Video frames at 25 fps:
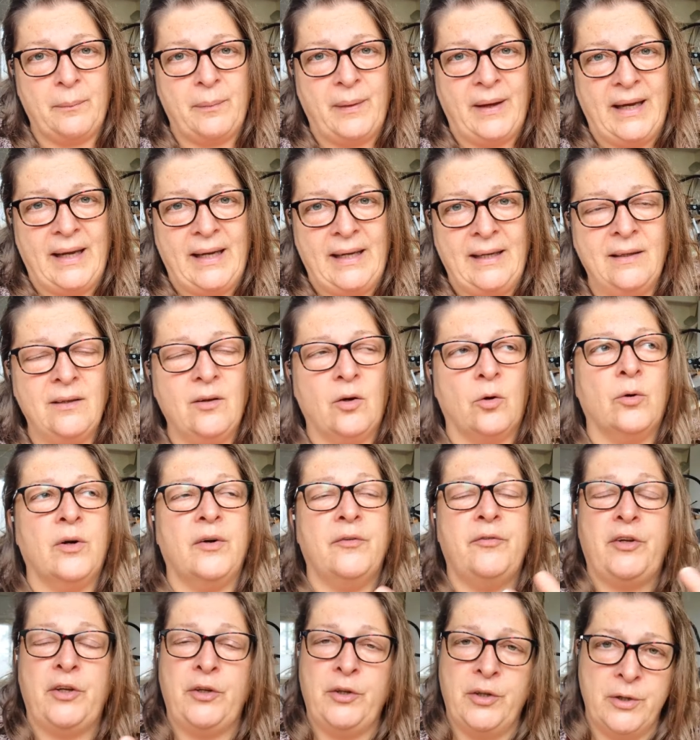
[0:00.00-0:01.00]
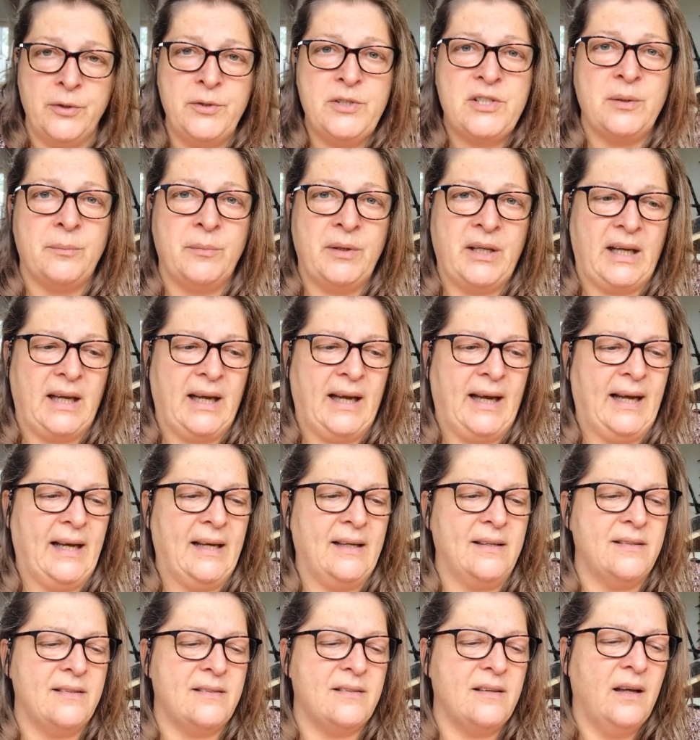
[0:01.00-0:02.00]
pain or if you know somebody
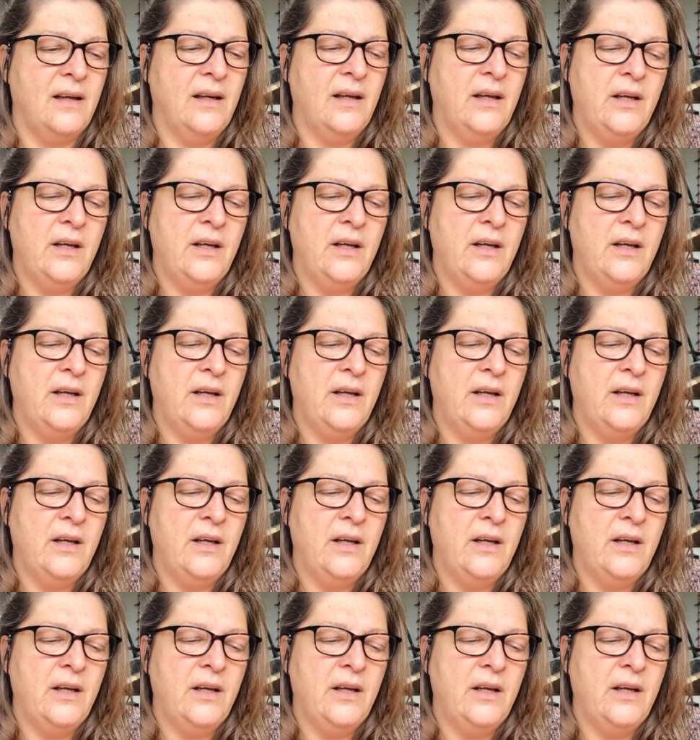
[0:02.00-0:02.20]
has,